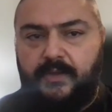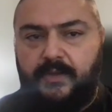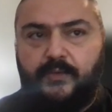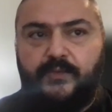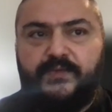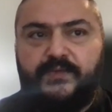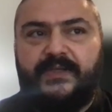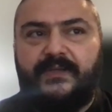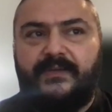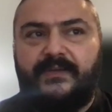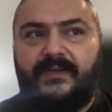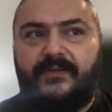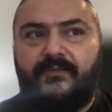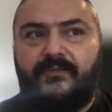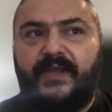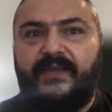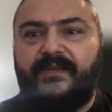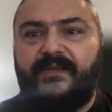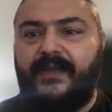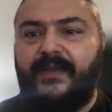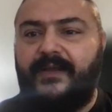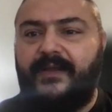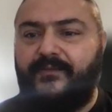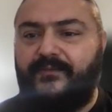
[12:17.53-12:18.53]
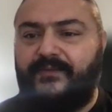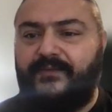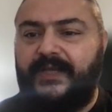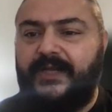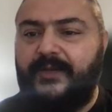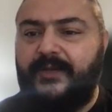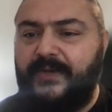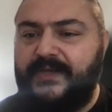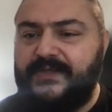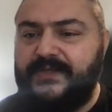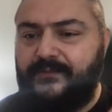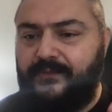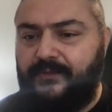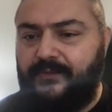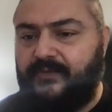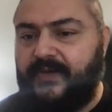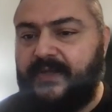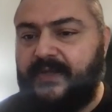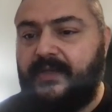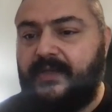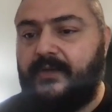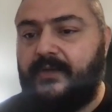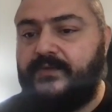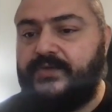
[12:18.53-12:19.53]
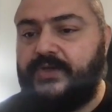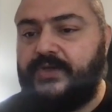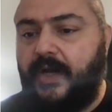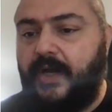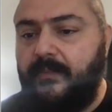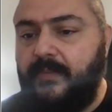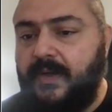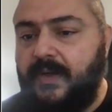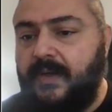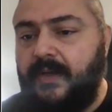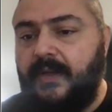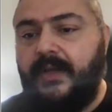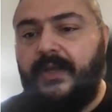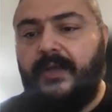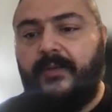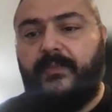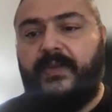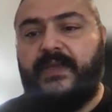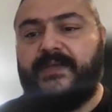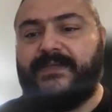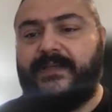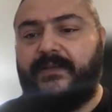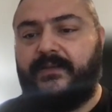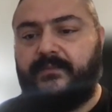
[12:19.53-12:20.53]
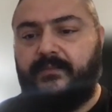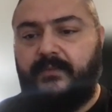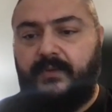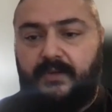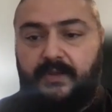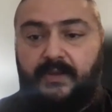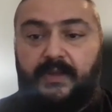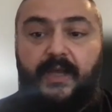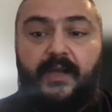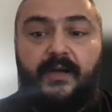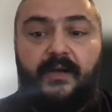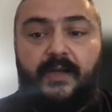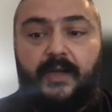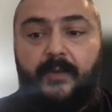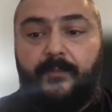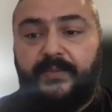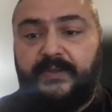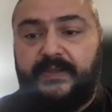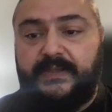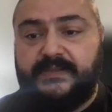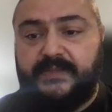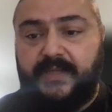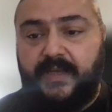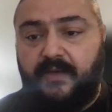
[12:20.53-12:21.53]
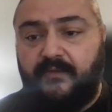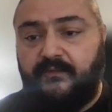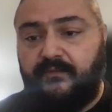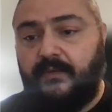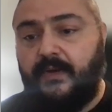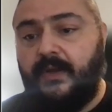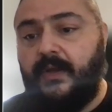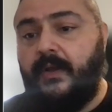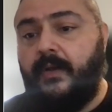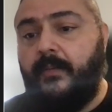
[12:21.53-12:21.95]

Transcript: using the right kind of database for the right kind of job, means that a lot of companies have